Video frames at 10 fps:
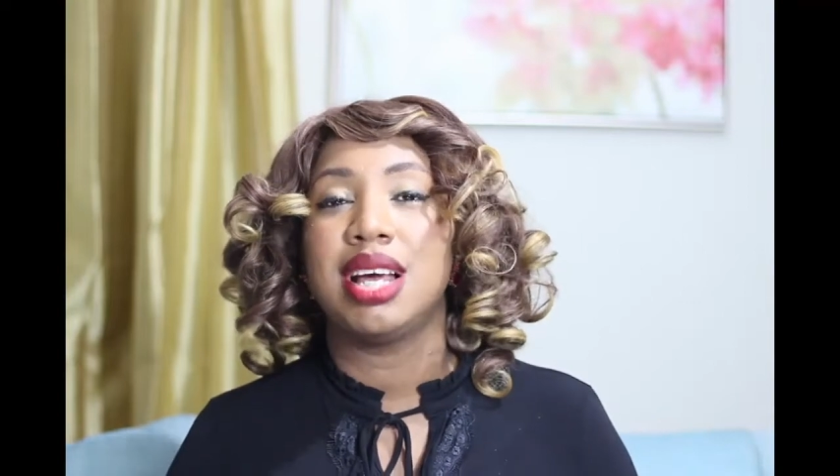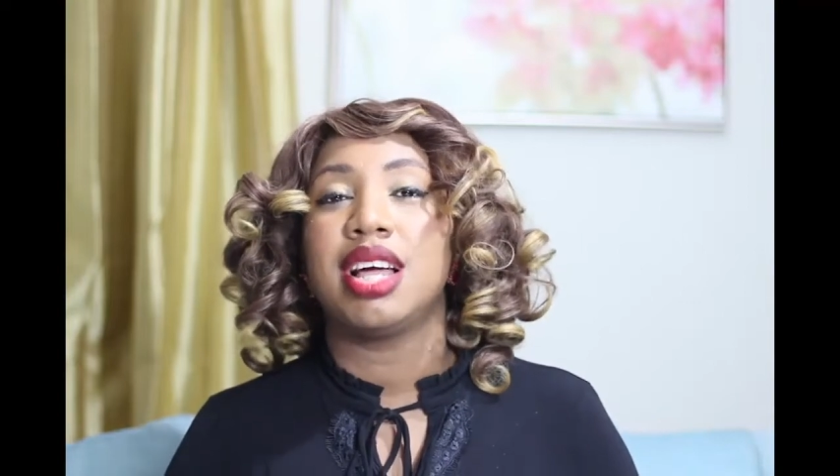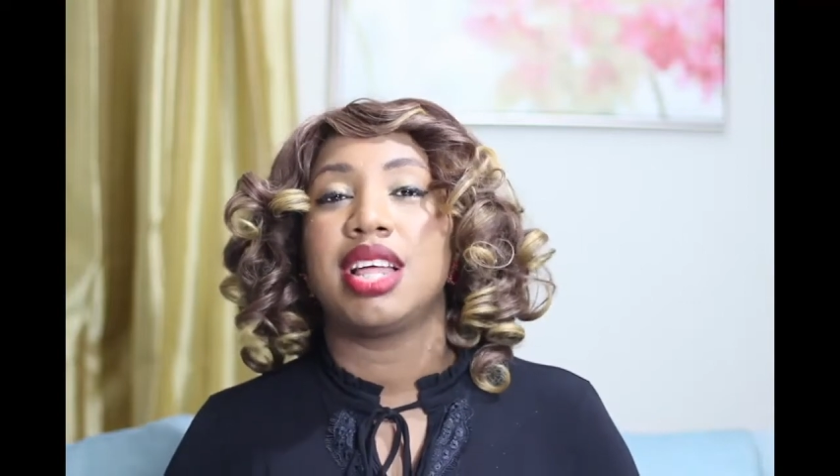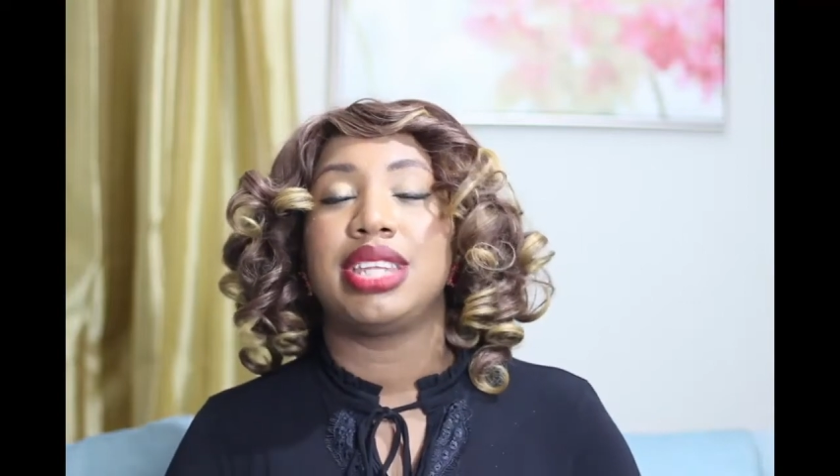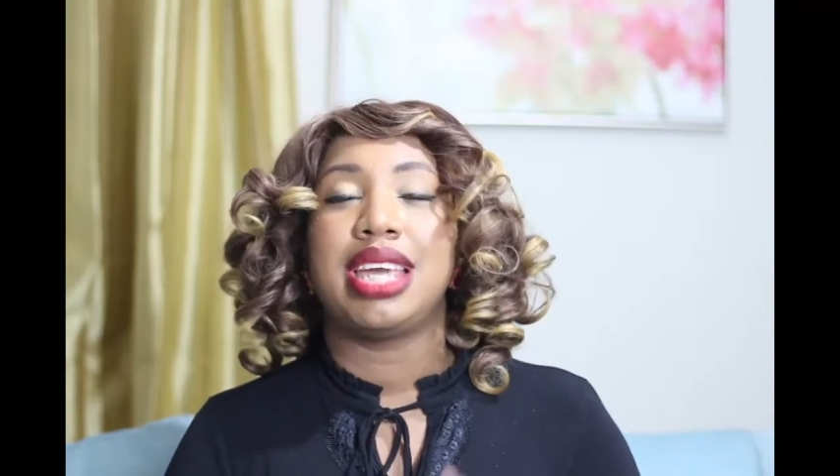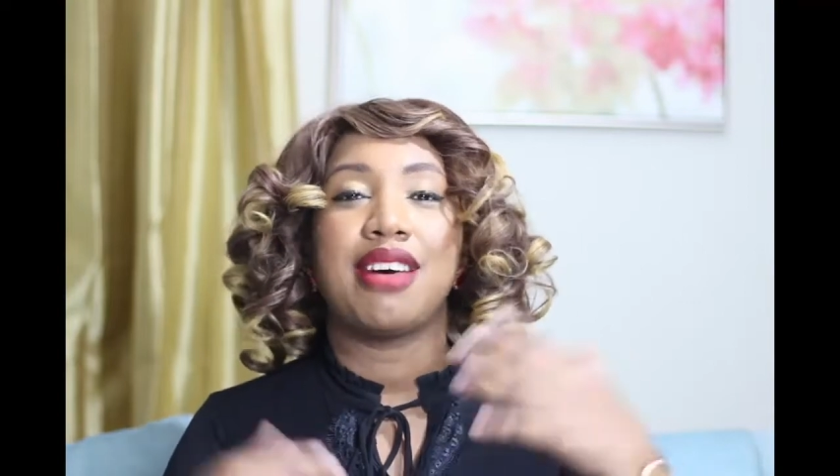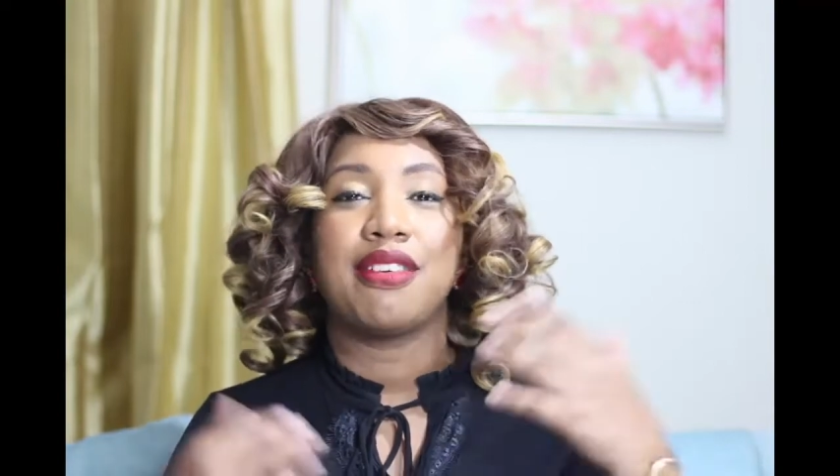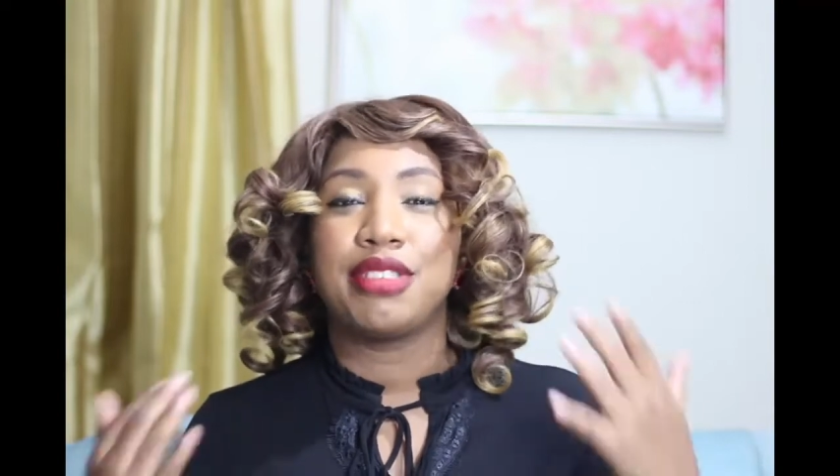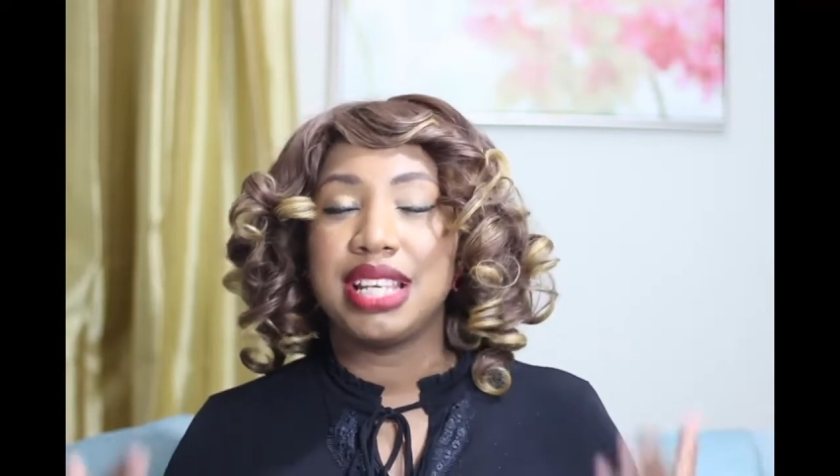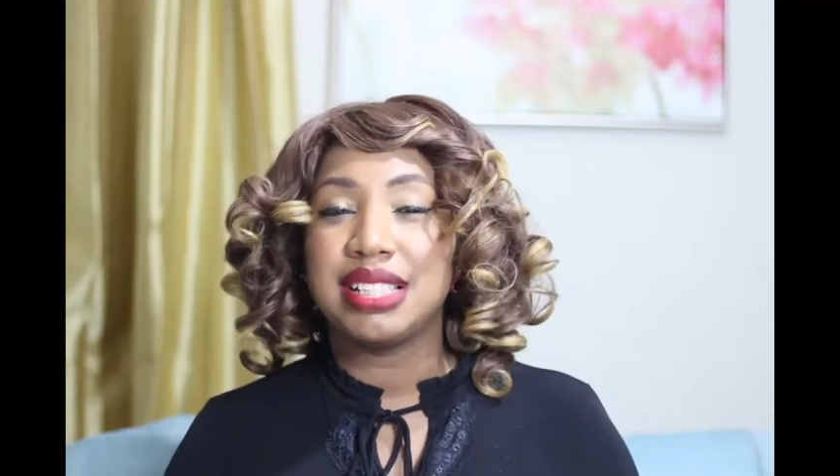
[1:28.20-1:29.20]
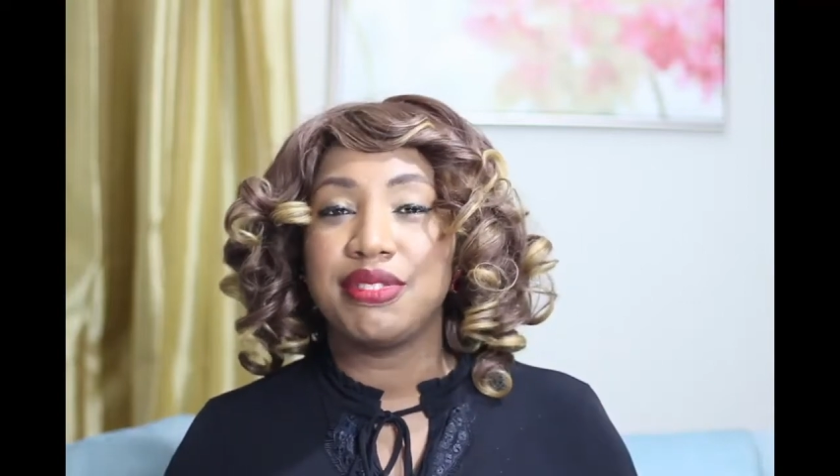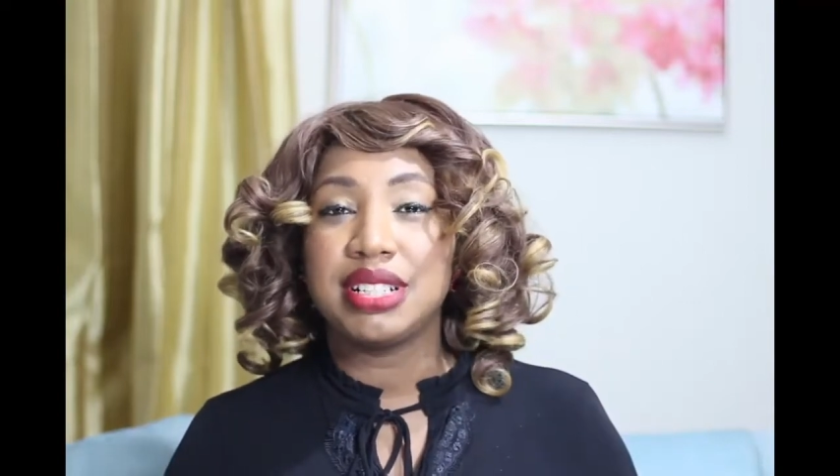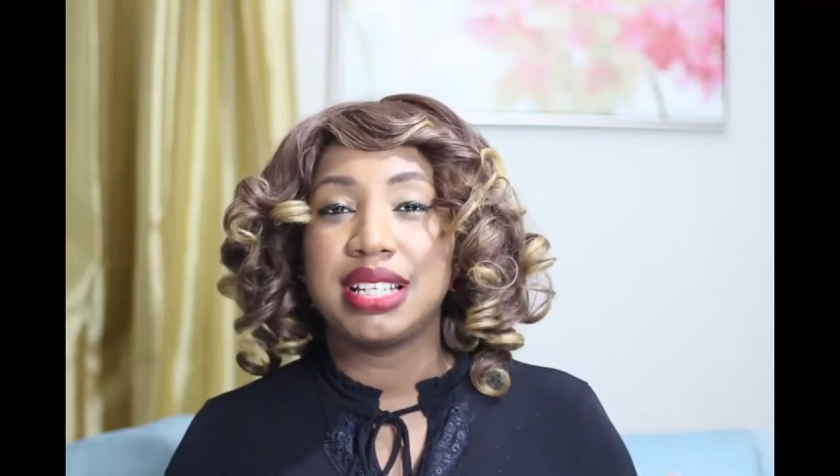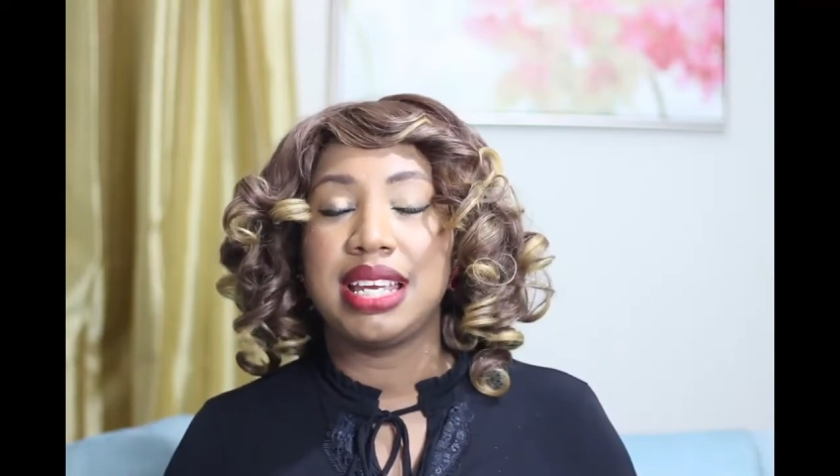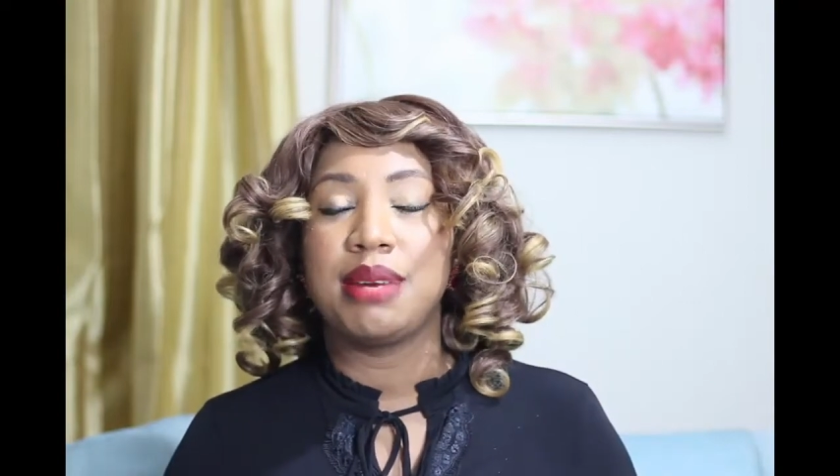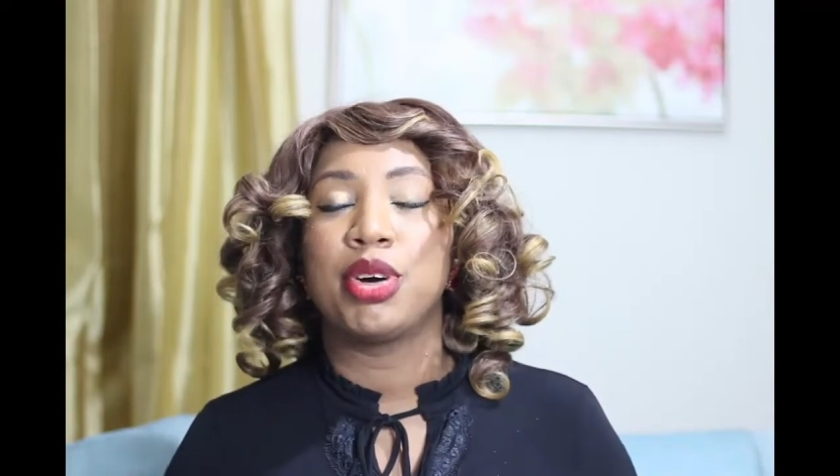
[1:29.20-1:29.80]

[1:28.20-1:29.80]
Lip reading: they have things filled in,